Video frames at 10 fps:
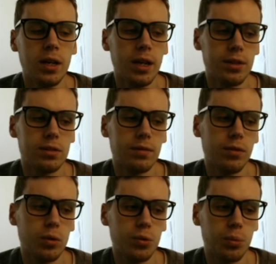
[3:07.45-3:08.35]
and this is, of
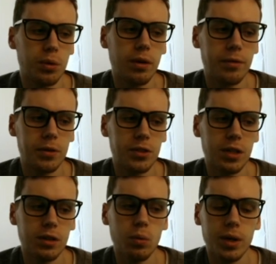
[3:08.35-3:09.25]
course, when we're
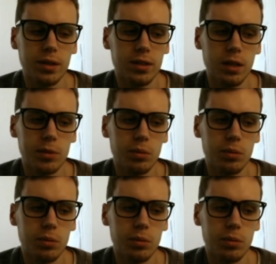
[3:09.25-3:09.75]
referencing the winning team.